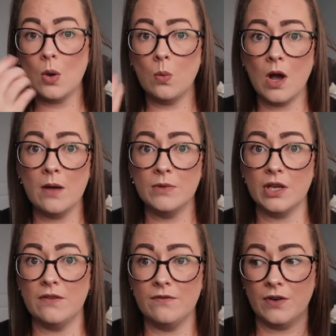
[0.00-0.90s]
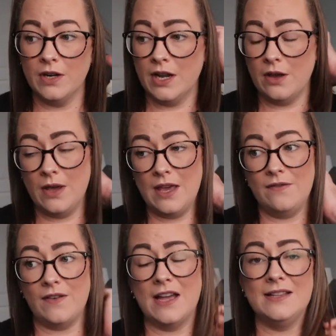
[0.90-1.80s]
what I'm looking for now,
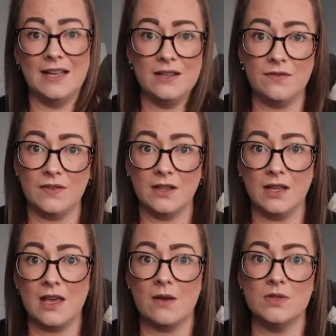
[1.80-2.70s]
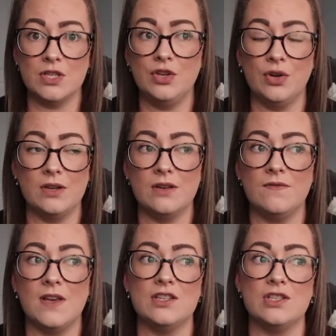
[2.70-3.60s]
if I did feel like it was a urine
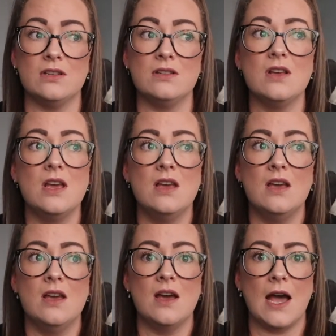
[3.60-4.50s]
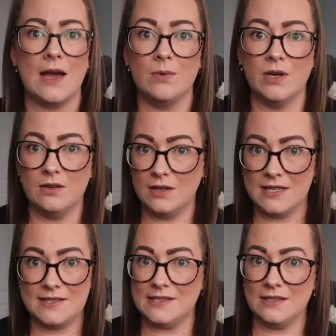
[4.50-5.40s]
infection, I wouldn't
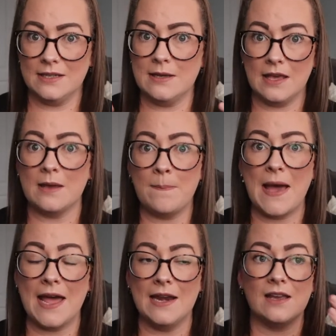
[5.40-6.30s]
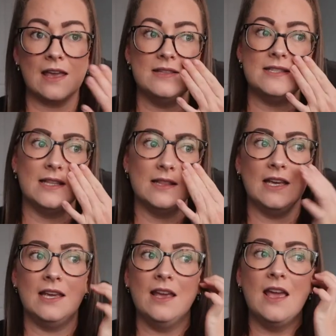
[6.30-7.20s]
necessarily like panic
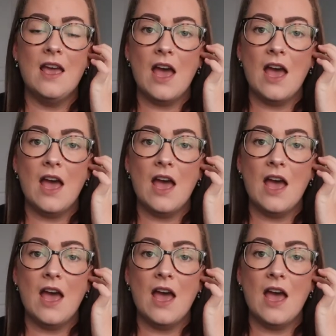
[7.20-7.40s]
instantly.